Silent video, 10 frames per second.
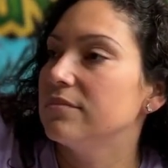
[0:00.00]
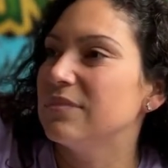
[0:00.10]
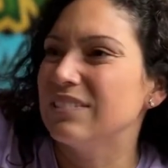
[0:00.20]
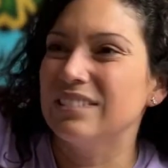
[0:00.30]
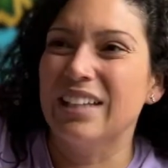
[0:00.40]

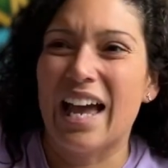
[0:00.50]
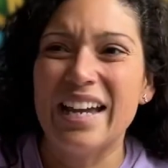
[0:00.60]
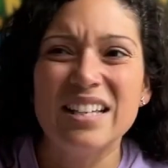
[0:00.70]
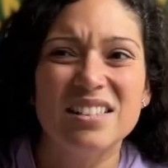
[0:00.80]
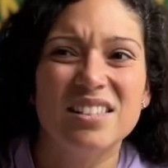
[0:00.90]

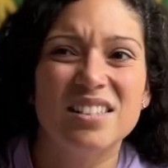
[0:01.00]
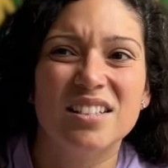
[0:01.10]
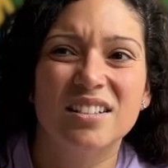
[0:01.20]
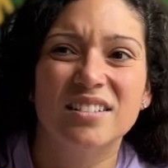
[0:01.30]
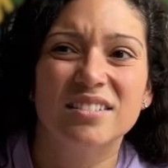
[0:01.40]

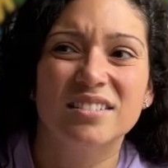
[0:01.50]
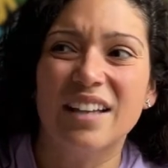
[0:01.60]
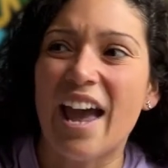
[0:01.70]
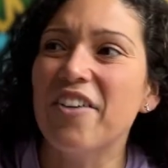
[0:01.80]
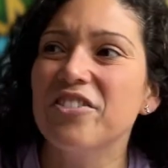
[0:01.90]
lights,
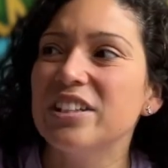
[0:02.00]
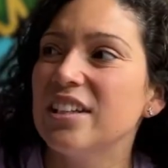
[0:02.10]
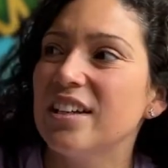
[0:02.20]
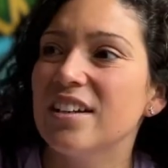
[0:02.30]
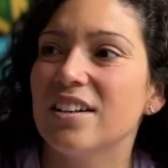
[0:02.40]

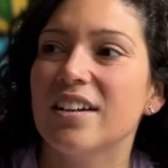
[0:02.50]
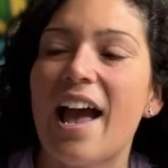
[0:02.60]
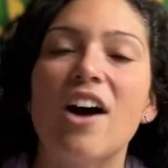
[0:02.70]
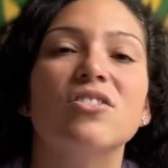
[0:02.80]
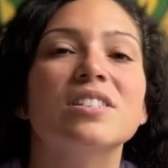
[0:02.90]
everything
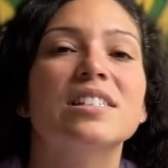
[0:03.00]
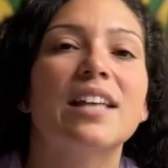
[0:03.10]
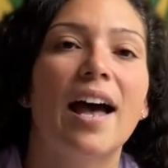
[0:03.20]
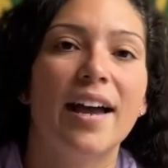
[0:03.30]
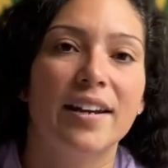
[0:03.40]

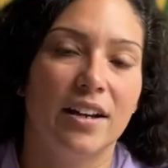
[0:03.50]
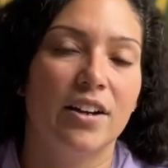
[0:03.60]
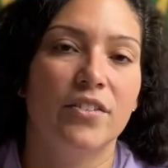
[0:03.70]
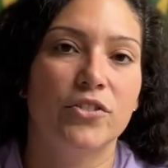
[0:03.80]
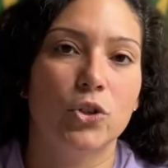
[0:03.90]
outside
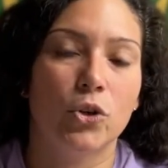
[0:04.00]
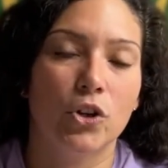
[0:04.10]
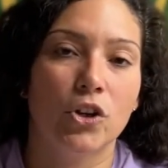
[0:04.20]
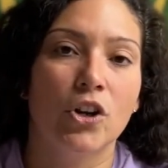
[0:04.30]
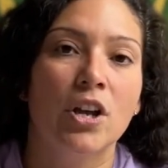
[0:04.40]
of
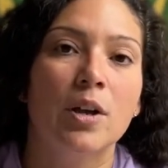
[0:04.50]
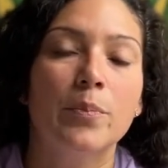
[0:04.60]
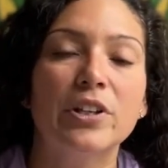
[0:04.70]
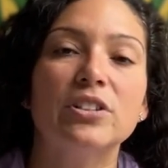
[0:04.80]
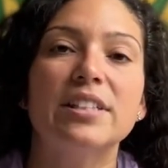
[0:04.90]
your
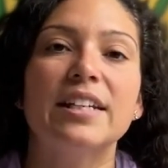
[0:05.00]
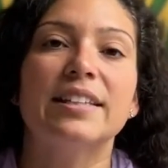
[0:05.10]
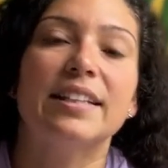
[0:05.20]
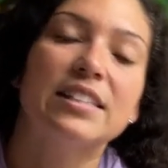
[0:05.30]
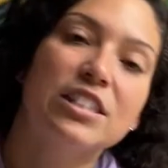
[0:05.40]

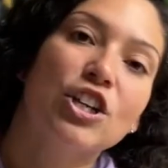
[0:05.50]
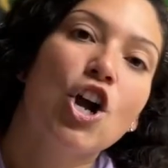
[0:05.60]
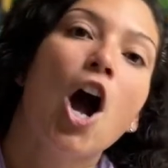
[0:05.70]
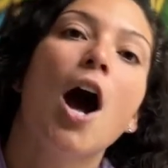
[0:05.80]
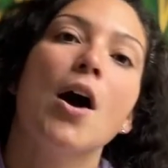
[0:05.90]
building that's the
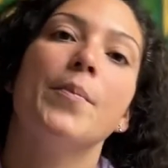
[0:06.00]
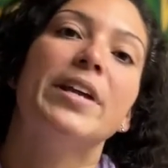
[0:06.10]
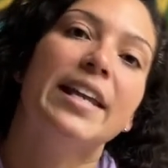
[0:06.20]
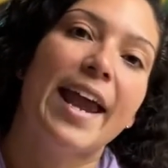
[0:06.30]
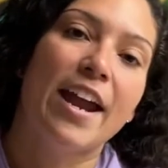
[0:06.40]

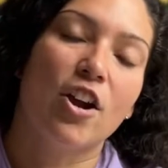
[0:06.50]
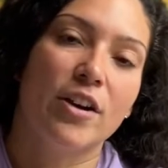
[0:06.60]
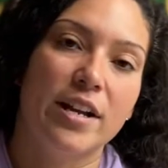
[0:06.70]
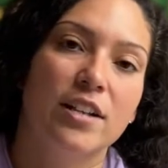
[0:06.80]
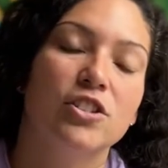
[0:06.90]
common
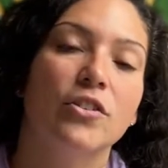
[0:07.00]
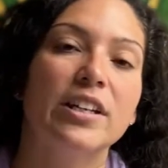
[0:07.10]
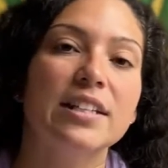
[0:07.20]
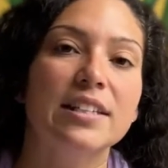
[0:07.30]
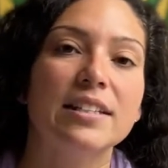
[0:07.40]
area. So
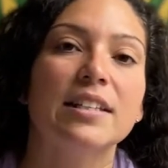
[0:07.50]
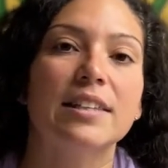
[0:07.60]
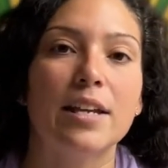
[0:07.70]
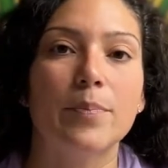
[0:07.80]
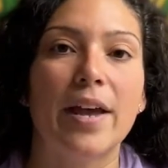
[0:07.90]
anything that
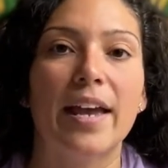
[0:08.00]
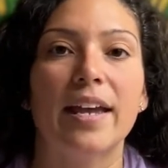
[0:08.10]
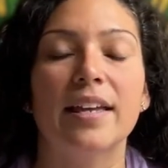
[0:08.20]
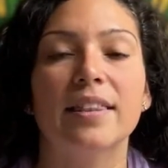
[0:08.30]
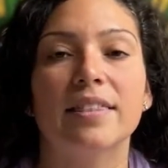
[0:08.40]
they
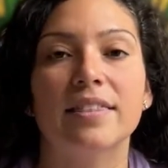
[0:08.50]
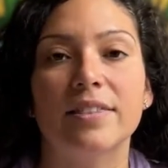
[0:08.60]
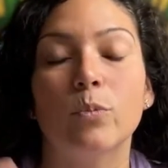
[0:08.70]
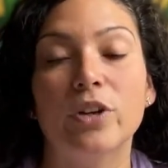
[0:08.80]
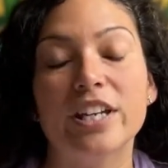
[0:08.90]
pay,
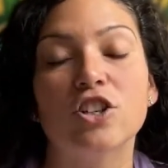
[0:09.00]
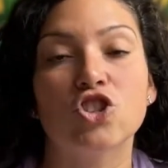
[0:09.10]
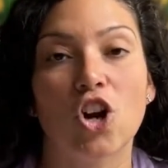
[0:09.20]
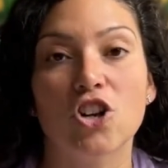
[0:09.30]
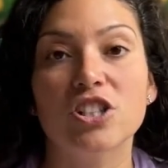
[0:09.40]
we get
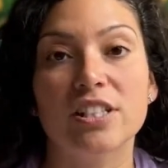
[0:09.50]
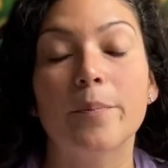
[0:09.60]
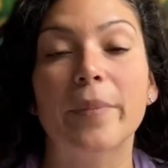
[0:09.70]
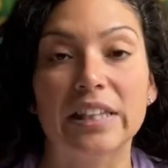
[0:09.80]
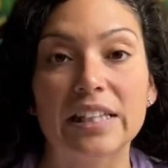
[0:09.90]
charged a
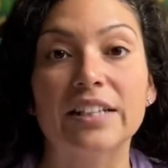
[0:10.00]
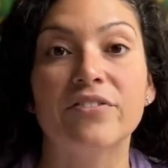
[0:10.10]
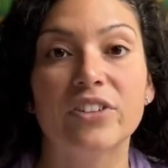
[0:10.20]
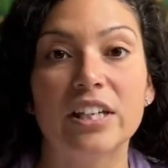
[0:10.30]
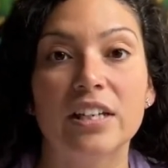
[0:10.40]
monthly
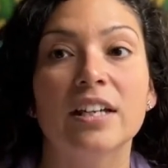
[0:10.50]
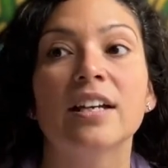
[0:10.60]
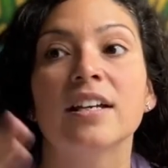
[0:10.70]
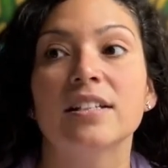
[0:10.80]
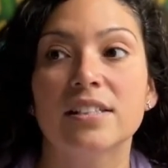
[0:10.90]
fee
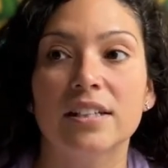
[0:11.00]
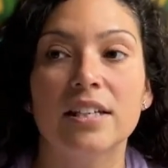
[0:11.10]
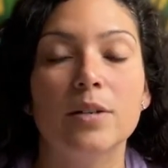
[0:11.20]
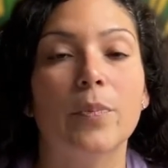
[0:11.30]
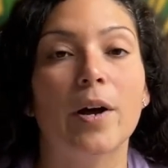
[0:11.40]
to
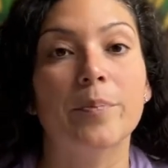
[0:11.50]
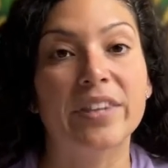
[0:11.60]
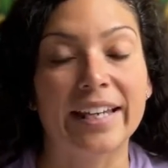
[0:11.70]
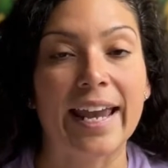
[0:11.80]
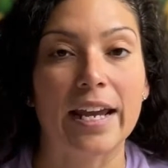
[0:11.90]
keep up
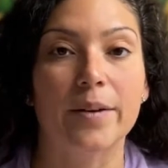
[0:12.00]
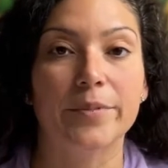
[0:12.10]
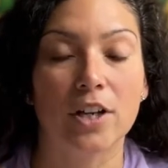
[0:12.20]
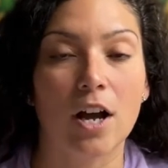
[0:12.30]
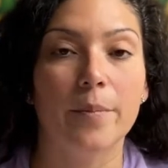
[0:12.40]
the CAM,
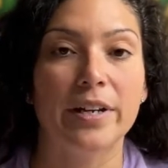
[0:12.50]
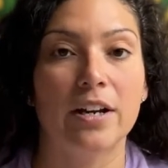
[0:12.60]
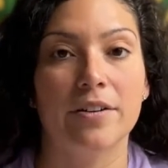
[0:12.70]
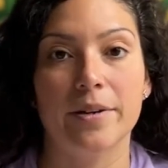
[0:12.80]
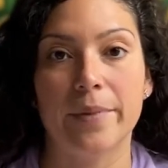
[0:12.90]
the common
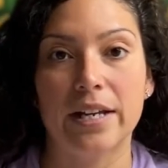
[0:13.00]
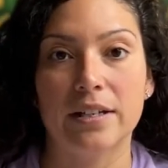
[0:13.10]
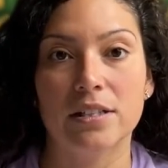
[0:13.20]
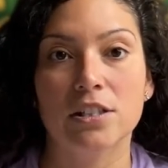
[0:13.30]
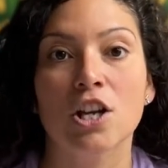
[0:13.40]
area
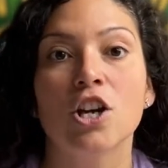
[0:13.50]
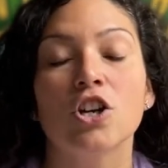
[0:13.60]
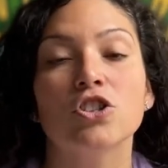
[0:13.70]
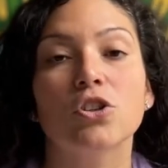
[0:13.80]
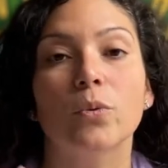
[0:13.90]
maintenance.
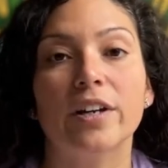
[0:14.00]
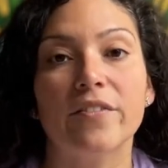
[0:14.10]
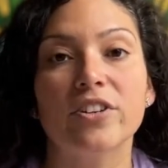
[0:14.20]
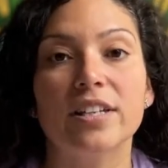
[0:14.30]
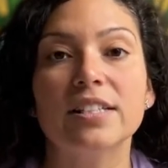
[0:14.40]
So
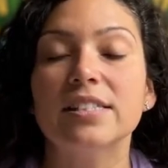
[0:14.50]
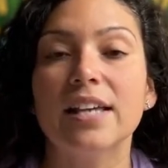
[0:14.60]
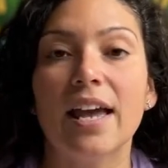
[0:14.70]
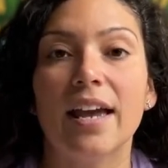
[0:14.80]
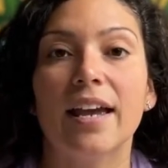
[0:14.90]
whenever they
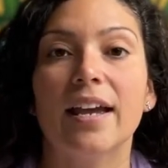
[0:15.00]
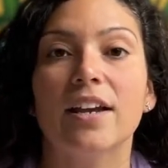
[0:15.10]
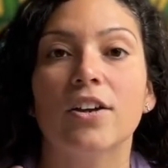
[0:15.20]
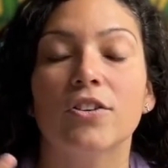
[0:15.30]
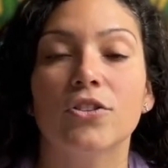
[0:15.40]

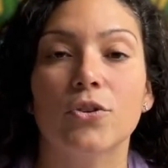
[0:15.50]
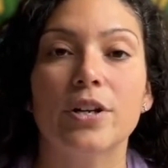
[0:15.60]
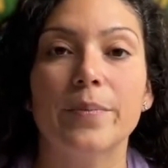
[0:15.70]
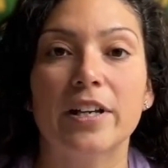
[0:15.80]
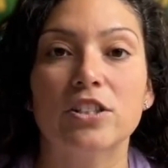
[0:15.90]
say 3
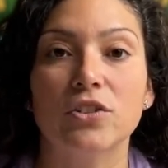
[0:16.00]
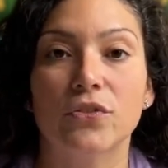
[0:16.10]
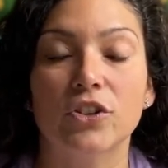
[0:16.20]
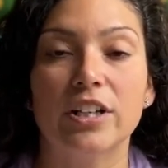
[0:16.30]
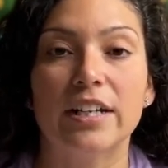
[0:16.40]
months
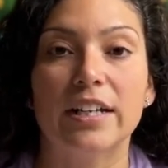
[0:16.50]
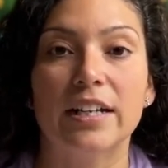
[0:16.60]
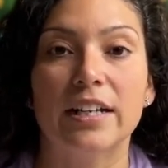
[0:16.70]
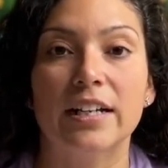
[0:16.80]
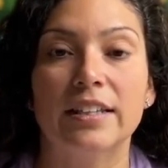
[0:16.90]

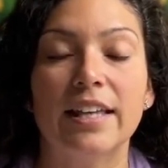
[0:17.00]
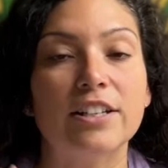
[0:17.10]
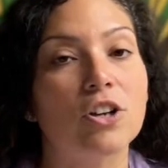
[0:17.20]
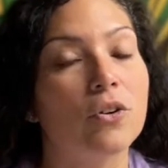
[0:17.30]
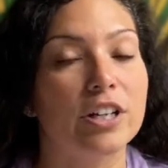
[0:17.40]
free, they
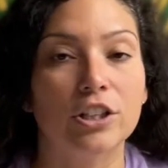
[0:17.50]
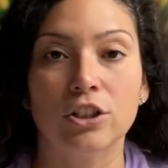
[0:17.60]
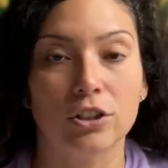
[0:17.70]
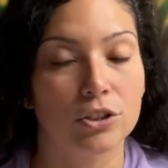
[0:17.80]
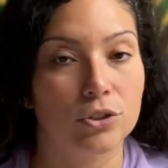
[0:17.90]
don't
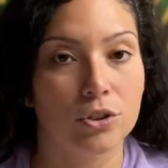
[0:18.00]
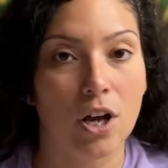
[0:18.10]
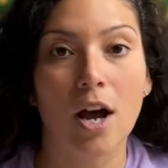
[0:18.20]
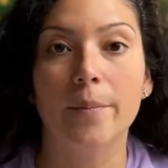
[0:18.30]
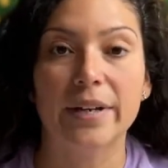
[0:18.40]
include
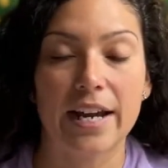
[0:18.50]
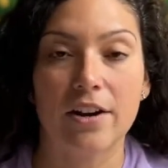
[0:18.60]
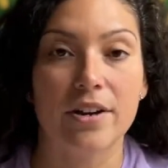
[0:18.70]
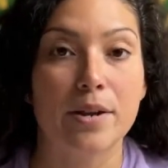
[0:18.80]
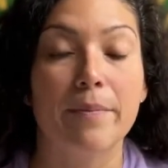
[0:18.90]
common
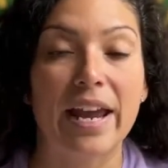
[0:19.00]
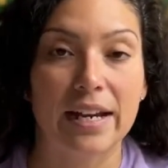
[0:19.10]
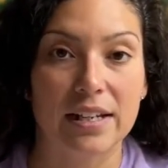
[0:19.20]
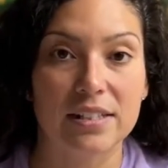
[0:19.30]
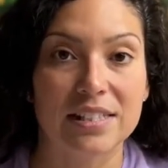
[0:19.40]
area
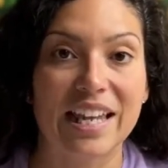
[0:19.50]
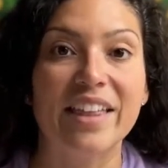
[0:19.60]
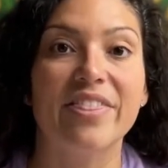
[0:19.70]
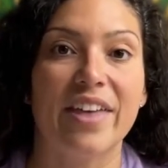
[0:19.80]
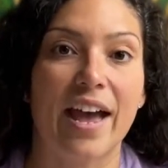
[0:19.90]
maintenance
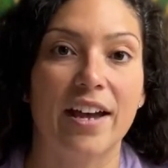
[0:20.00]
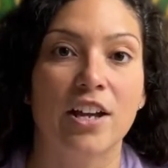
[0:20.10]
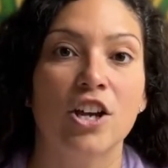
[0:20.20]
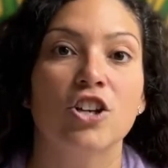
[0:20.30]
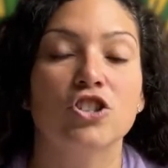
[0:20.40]
in that.
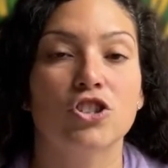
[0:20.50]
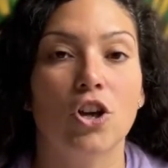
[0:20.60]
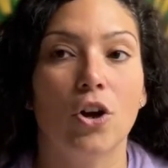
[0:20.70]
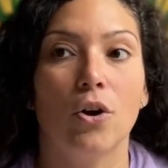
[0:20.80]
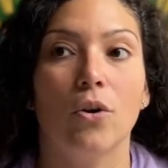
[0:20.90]

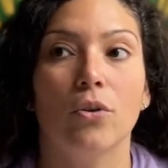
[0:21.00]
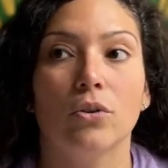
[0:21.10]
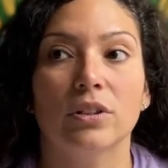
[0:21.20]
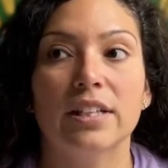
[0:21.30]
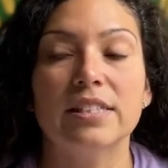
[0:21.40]
So
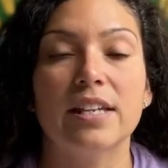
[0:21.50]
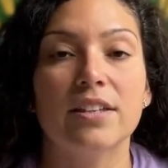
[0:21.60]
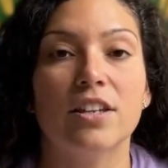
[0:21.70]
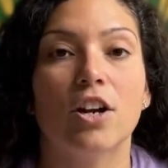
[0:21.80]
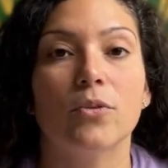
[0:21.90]
let's say
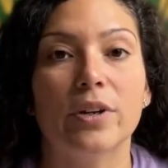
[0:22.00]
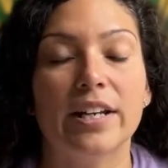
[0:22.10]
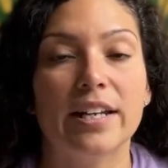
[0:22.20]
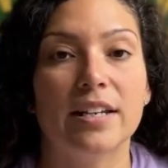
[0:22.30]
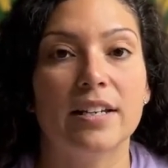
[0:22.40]
that our
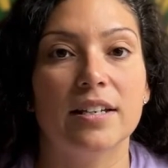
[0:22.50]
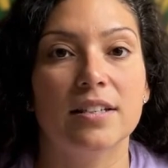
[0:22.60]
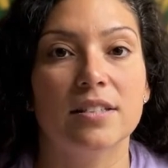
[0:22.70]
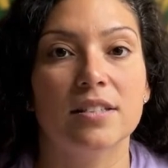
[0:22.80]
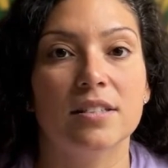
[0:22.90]
rent
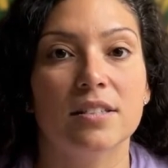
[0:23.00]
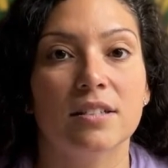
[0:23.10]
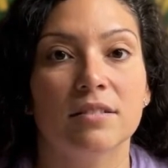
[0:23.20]
is,